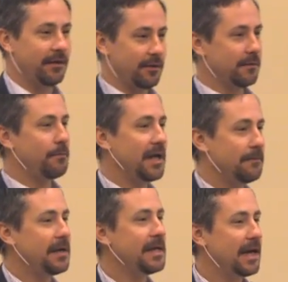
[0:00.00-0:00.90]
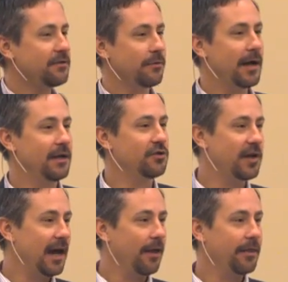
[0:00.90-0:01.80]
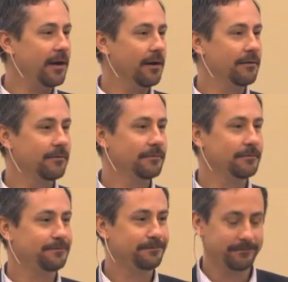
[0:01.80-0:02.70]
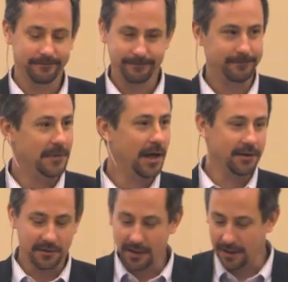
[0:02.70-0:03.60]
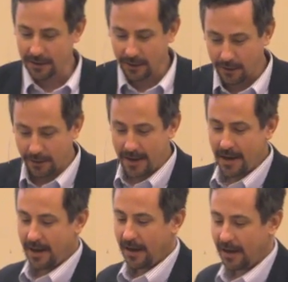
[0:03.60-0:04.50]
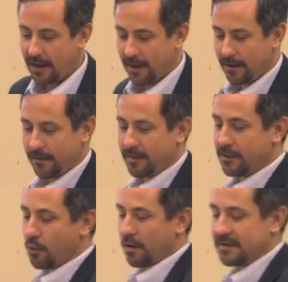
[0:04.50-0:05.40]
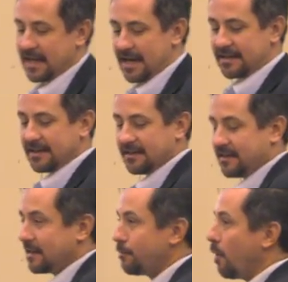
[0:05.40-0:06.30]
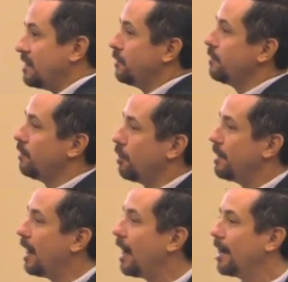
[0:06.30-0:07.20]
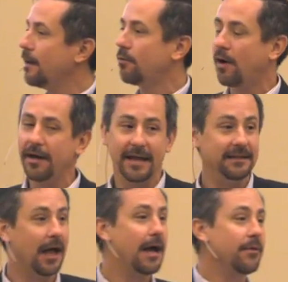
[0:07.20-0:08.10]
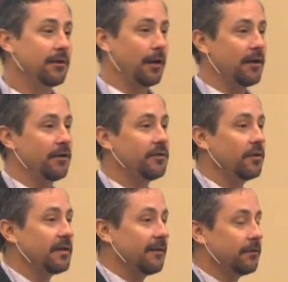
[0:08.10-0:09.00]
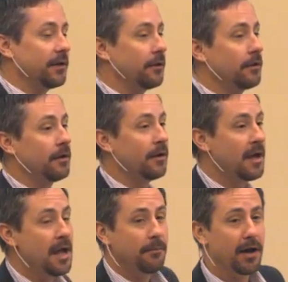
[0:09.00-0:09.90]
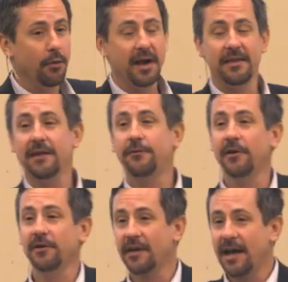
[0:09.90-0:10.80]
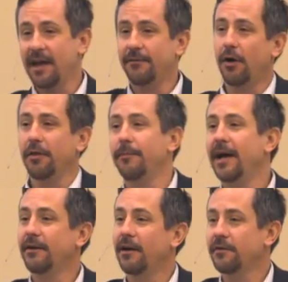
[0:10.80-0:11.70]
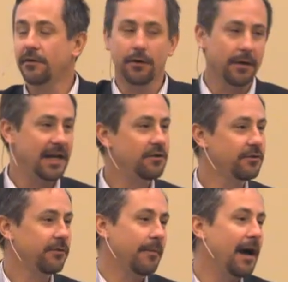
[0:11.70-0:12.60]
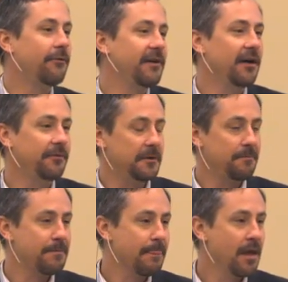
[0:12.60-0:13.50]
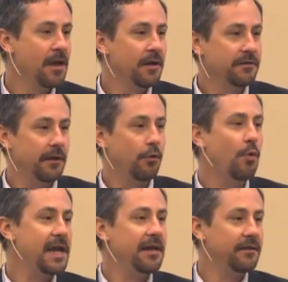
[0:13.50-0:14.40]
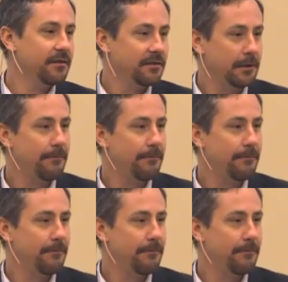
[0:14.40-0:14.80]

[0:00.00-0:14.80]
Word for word: that there's a big pH range out there. Not, not at all. Uh, the northeast is 6.2, a little bit higher. Why? They lime, and a lot of those fields have litter. By the way, these fields, I have all the background, so it ranges from alfalfa to wheat to